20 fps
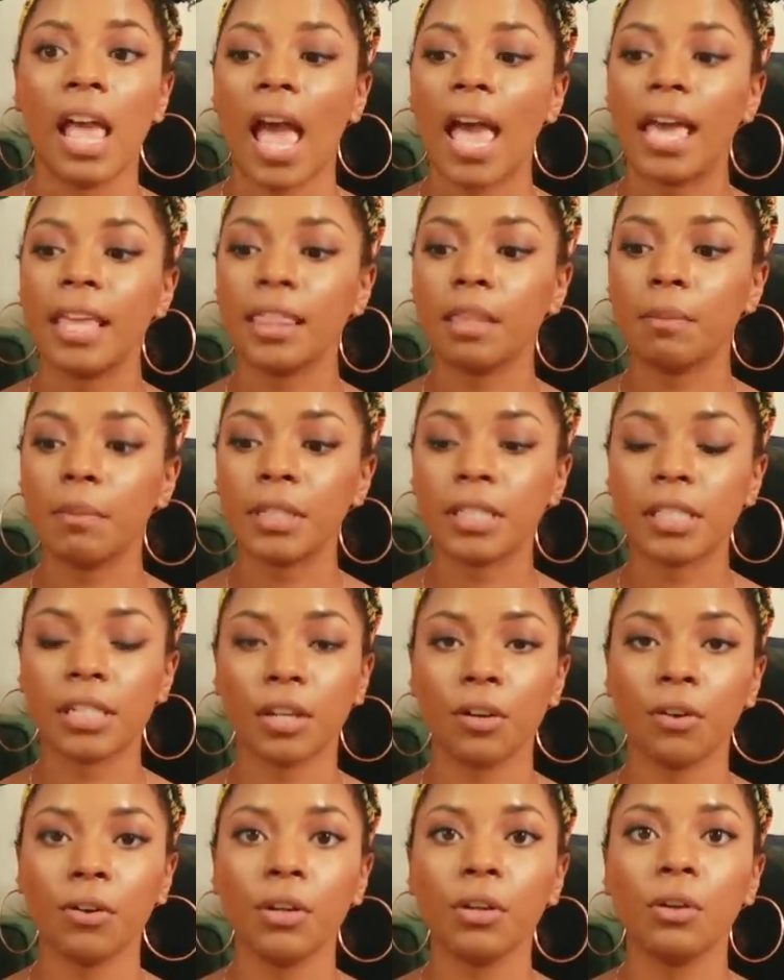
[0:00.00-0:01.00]
and the
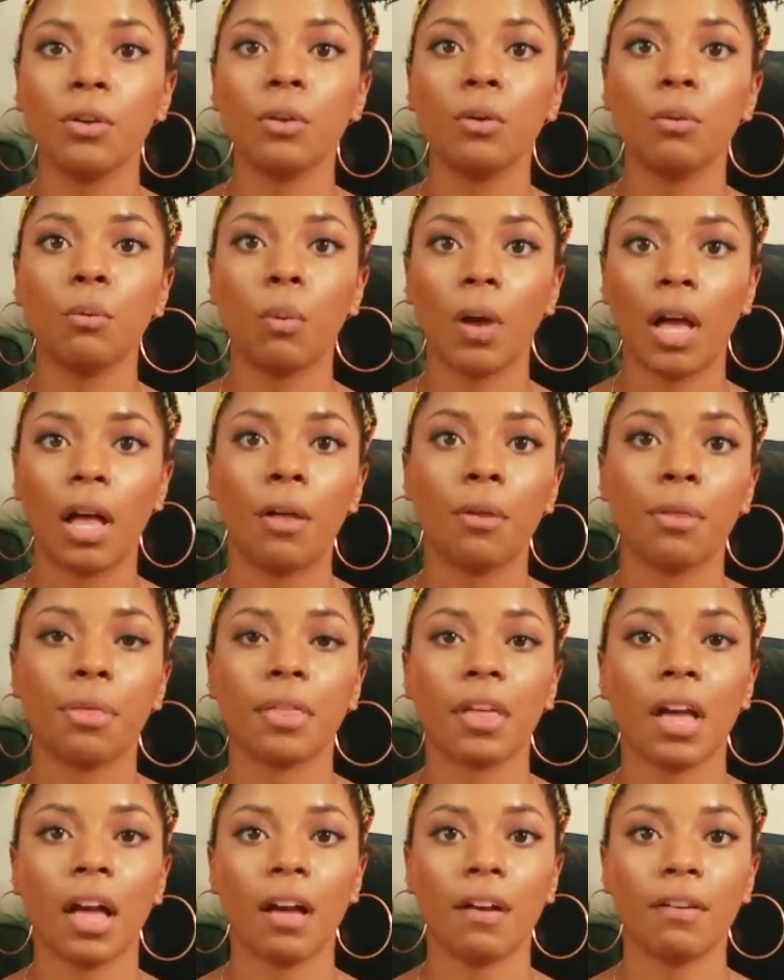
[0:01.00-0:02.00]
material wealth
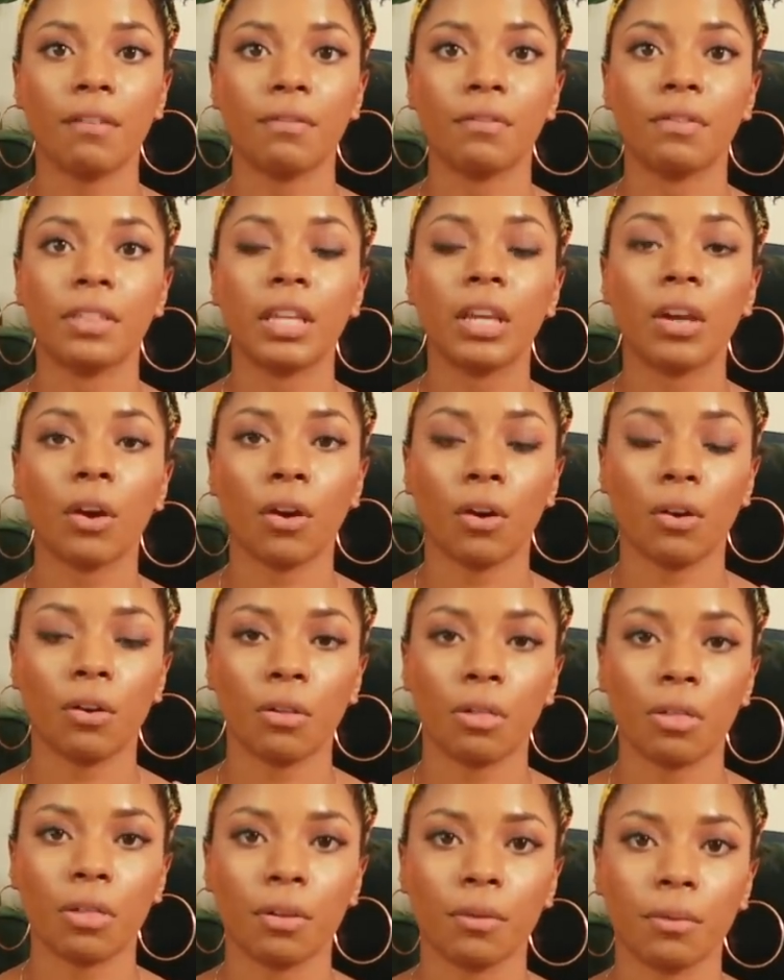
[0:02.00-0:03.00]
of the
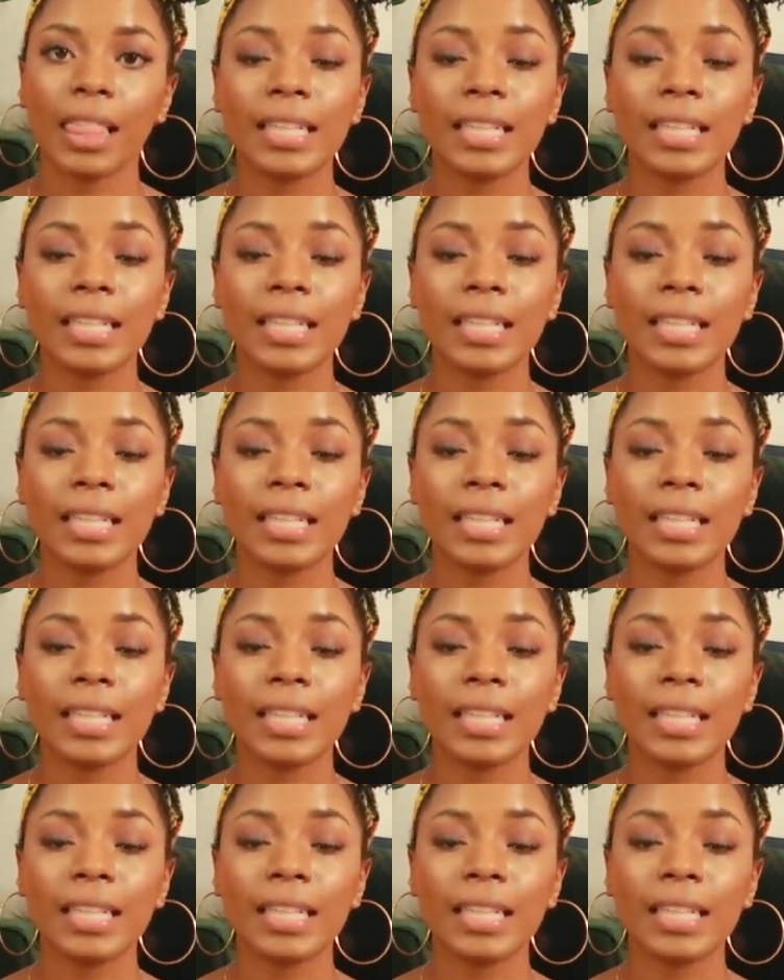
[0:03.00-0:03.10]
earth.